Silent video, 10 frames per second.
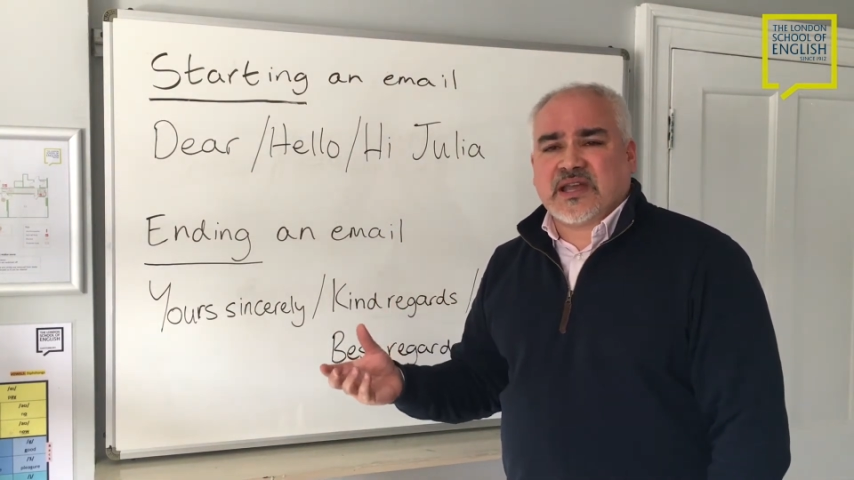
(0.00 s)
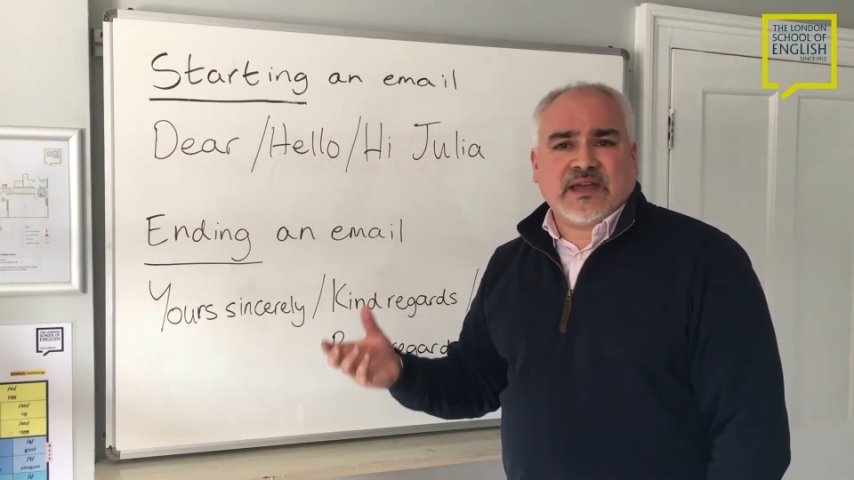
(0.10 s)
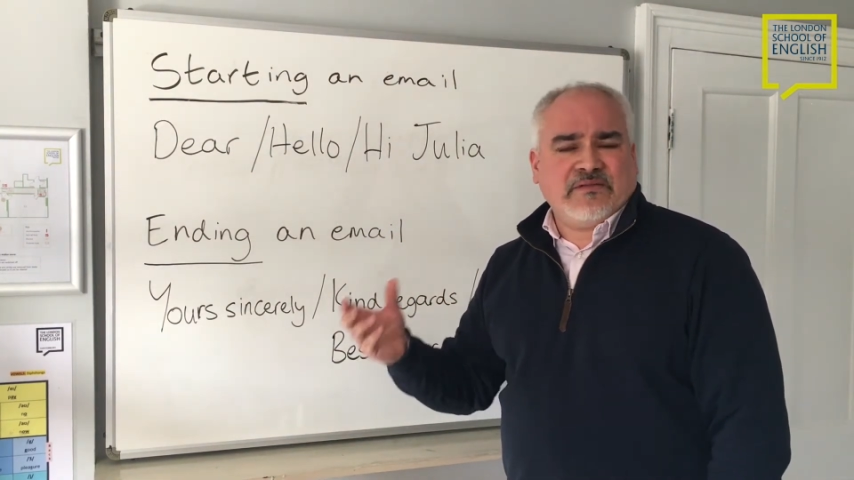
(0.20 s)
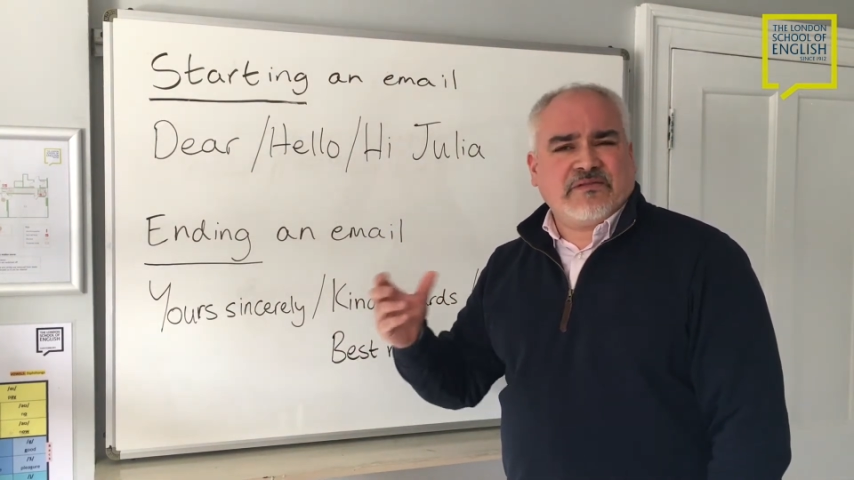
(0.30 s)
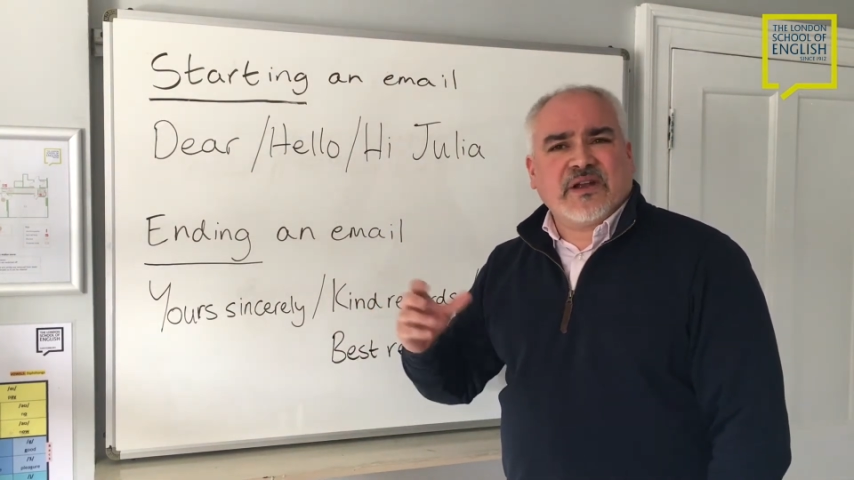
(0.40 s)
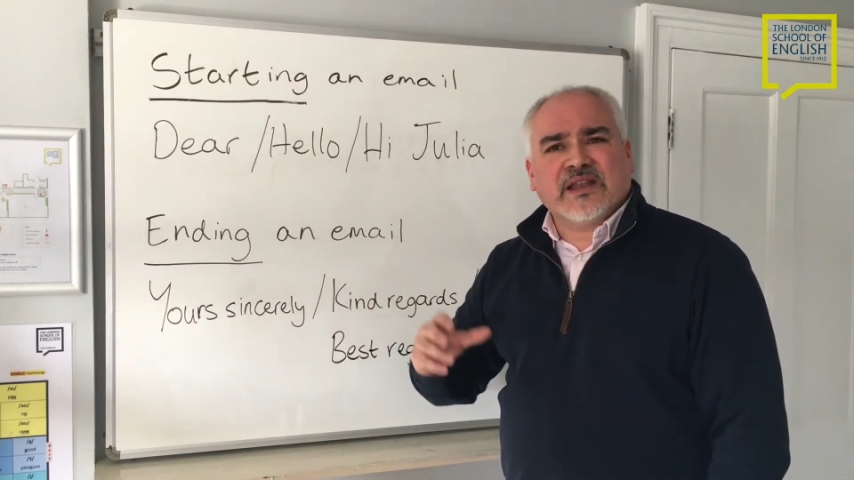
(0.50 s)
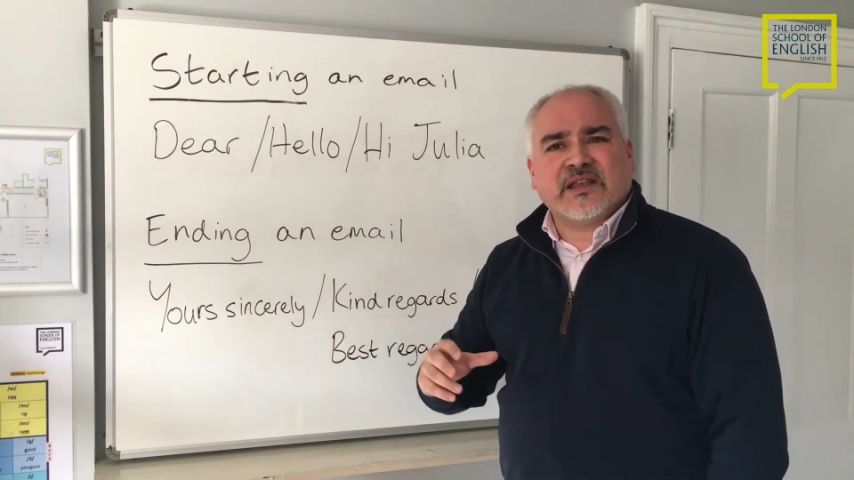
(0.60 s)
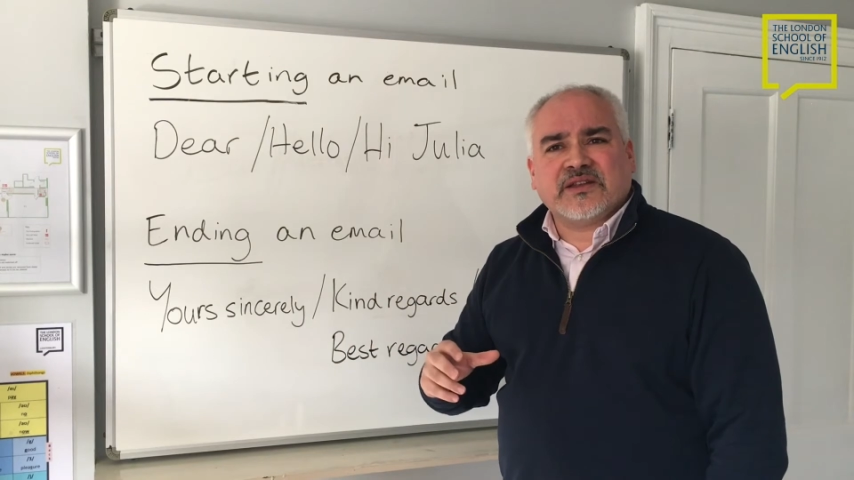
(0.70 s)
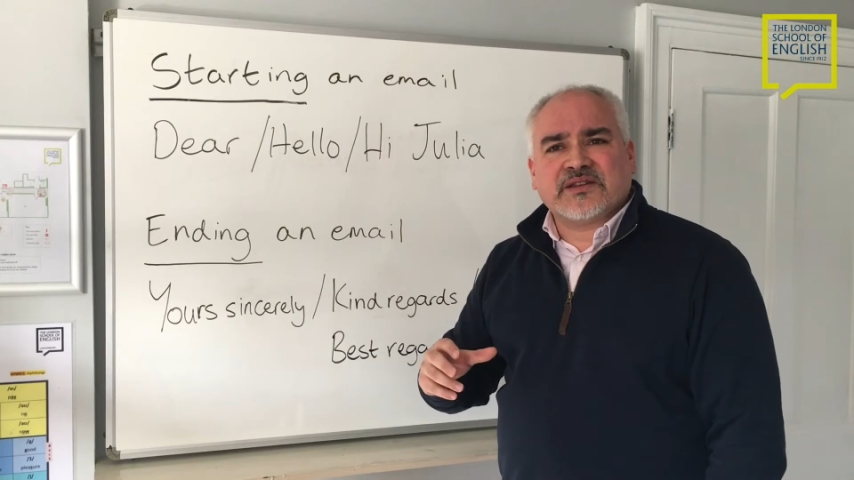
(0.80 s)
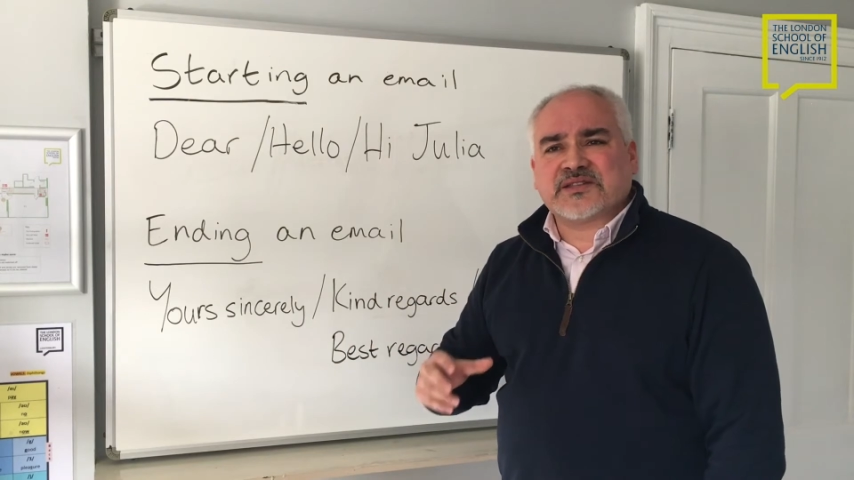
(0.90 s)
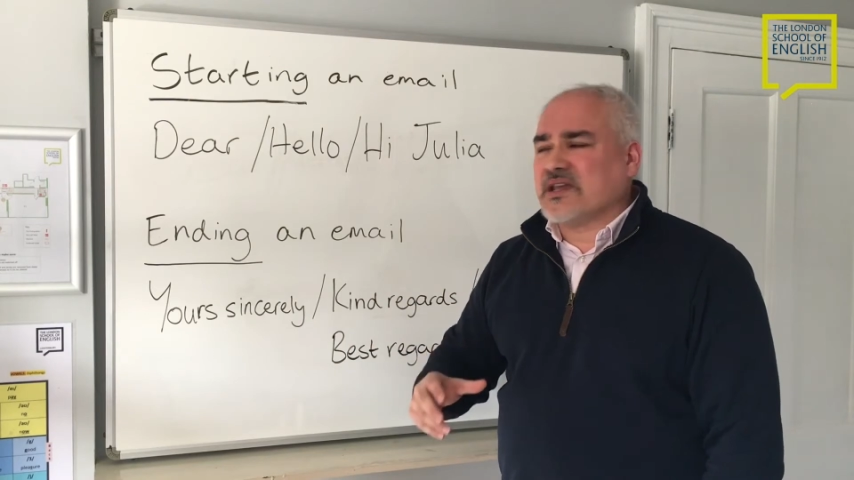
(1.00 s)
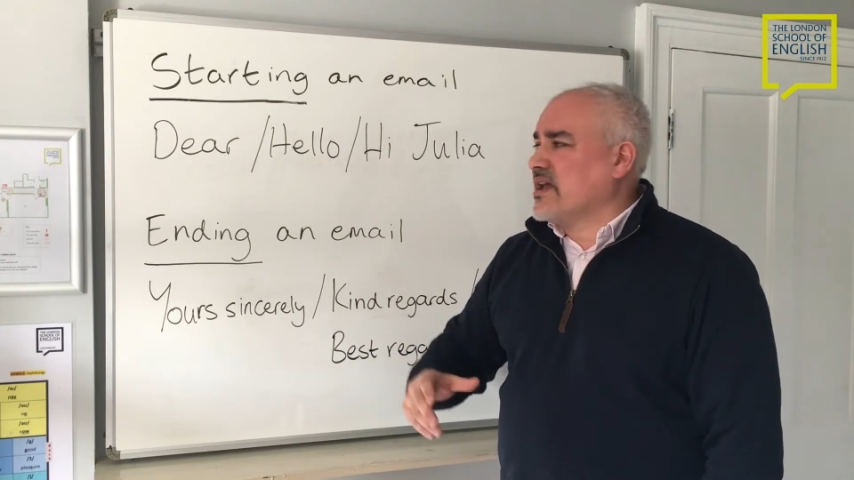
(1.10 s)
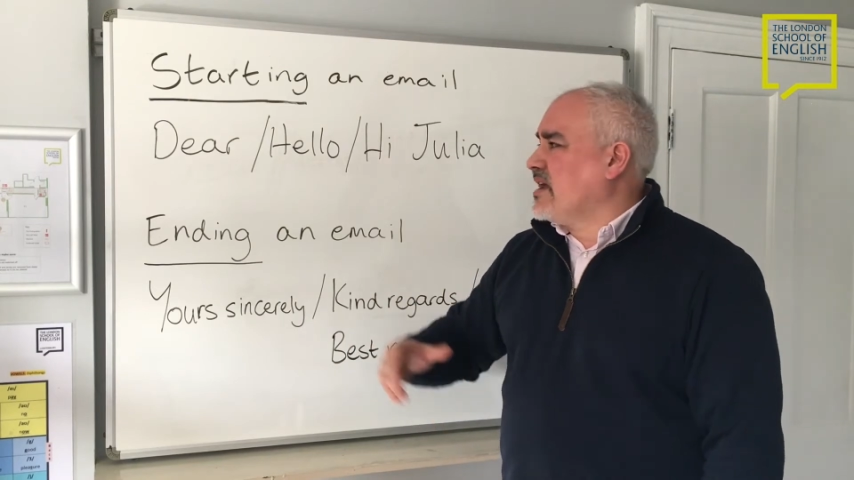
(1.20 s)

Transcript: and friendliness,